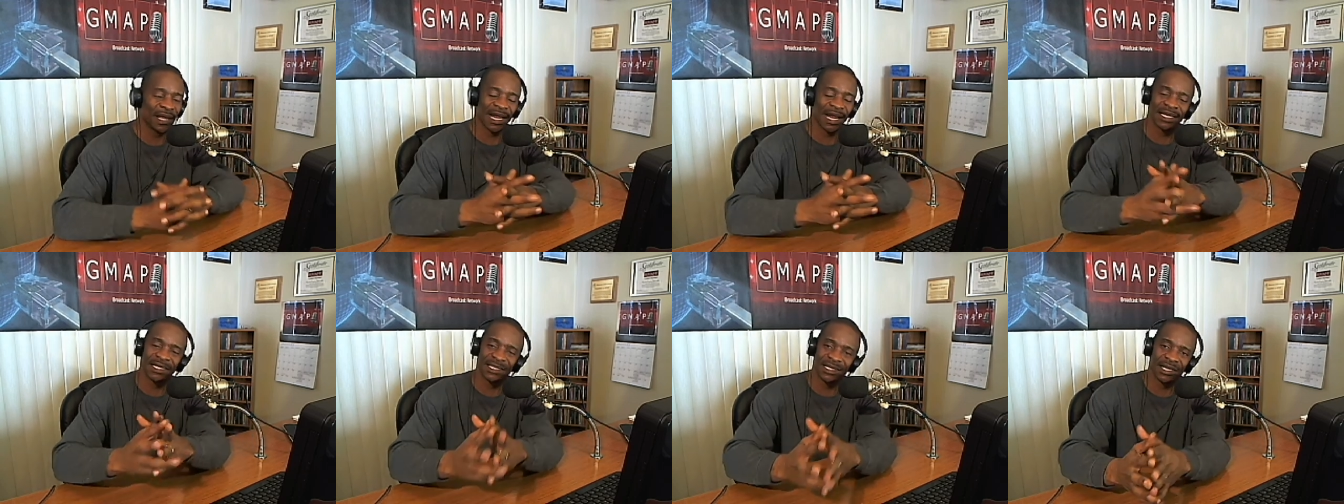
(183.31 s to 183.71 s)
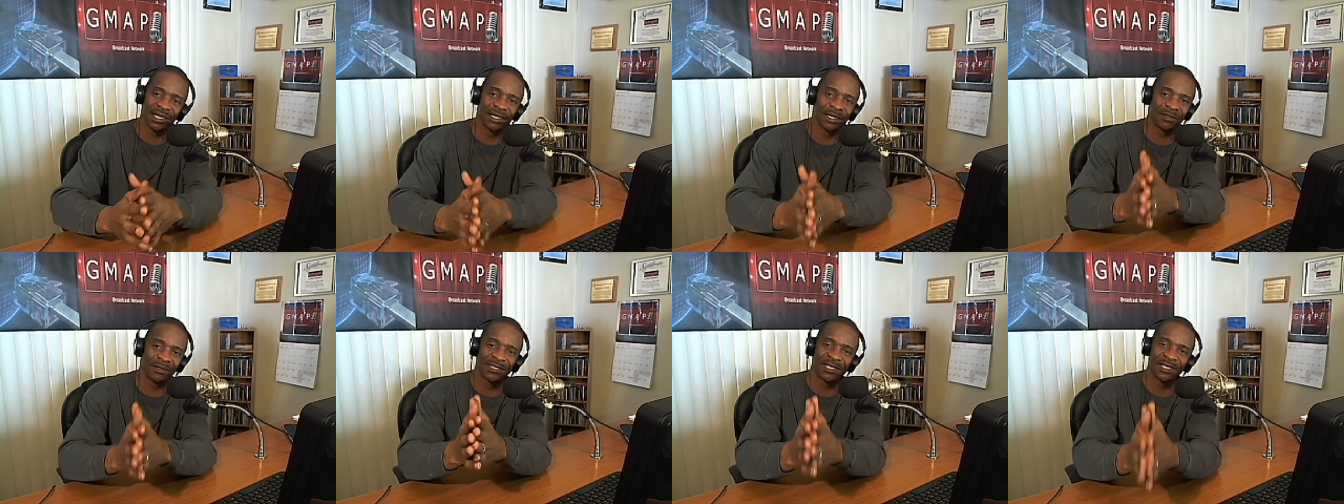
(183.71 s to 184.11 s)
I tell
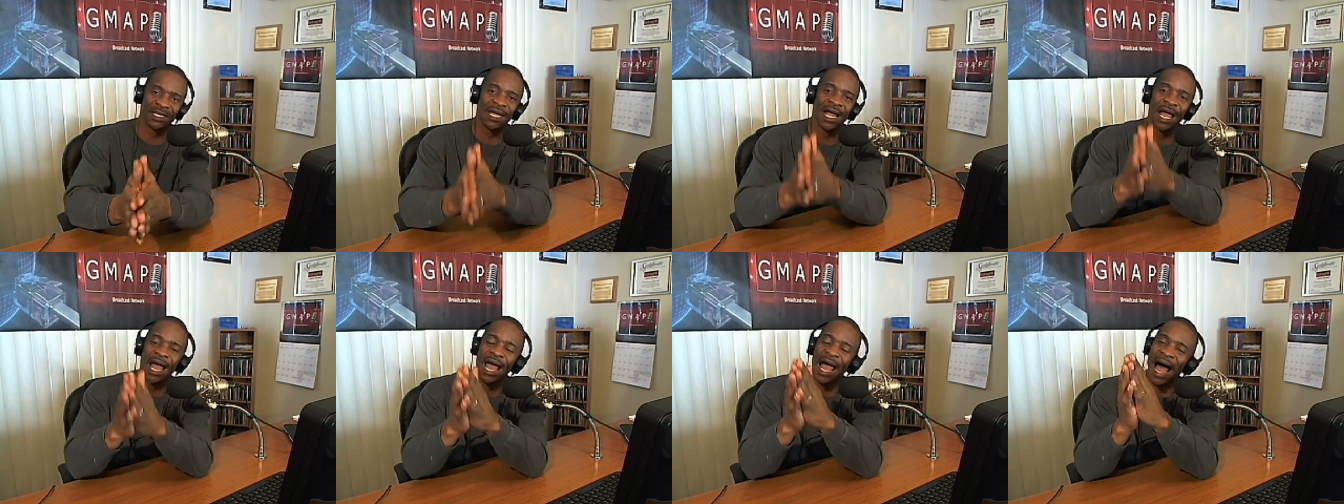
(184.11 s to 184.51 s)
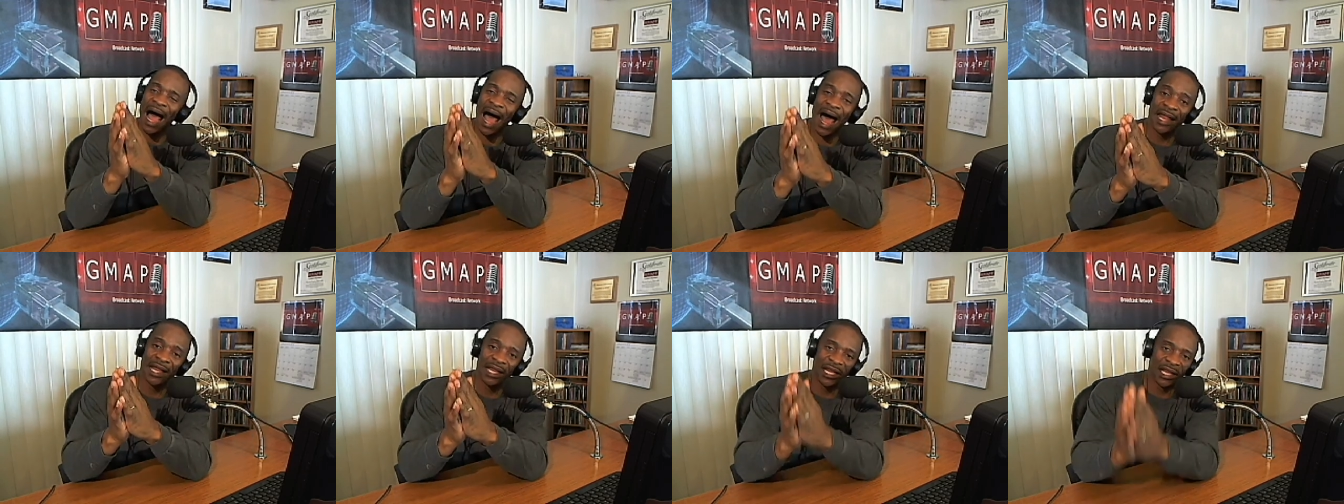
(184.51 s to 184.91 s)
you, see,
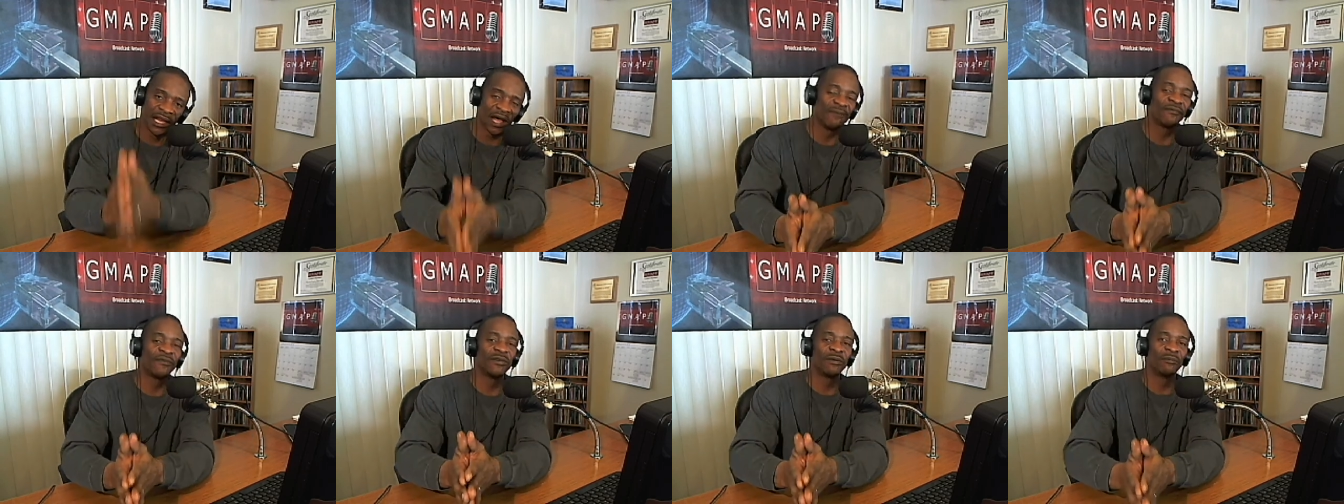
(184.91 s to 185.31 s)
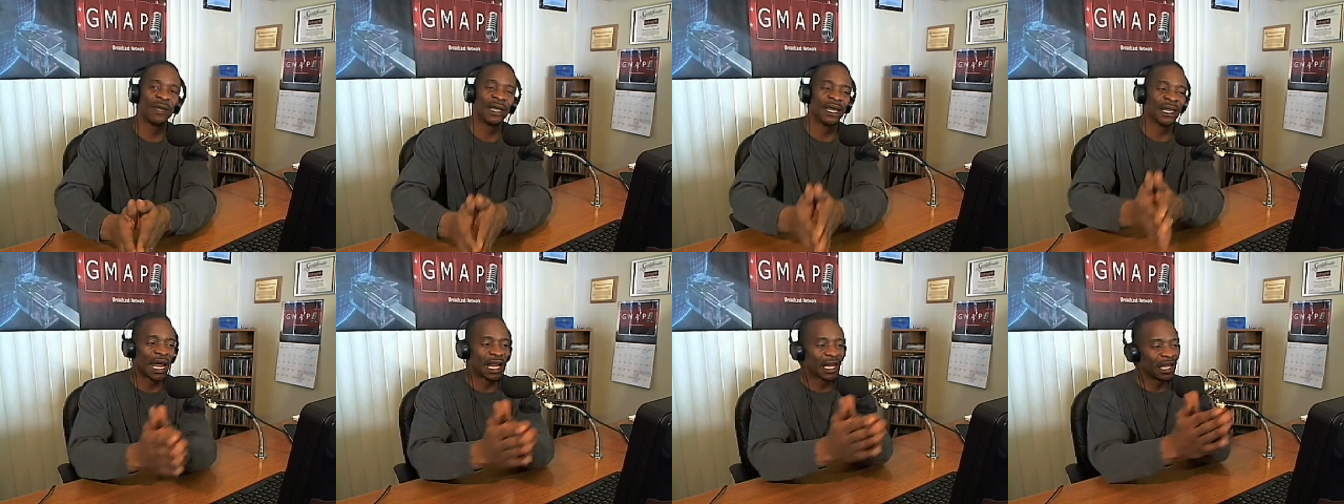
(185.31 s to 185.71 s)
I love you,
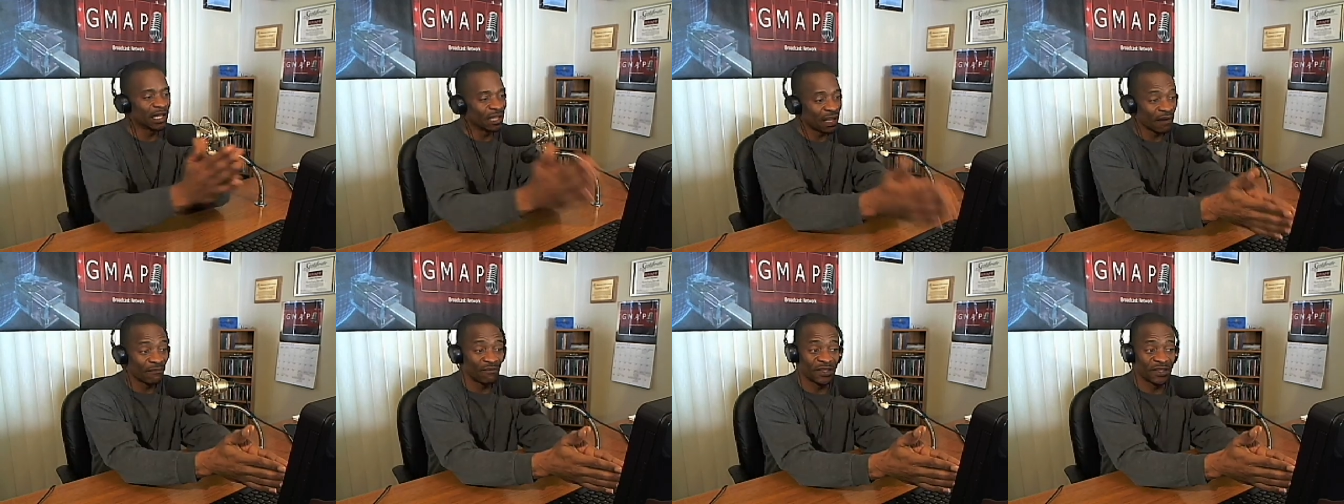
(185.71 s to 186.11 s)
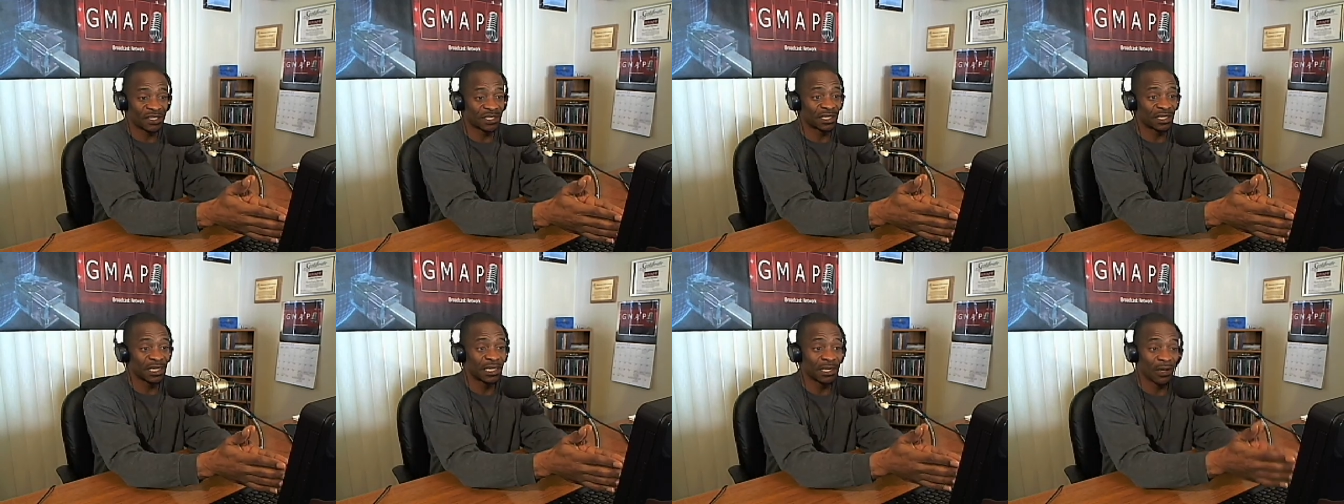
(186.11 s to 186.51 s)
man. I love this
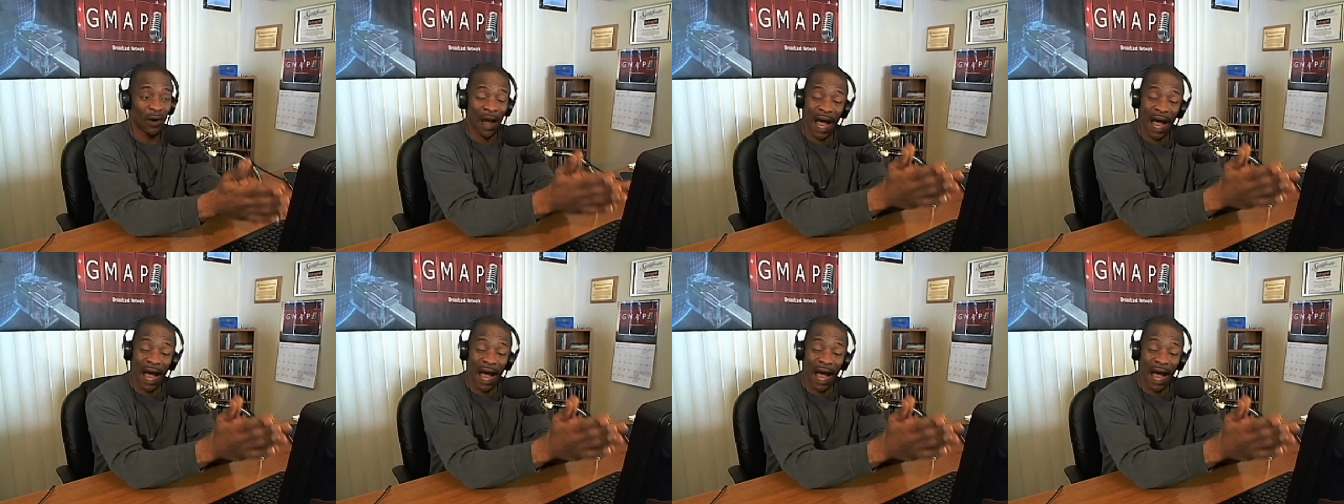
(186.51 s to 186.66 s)
single.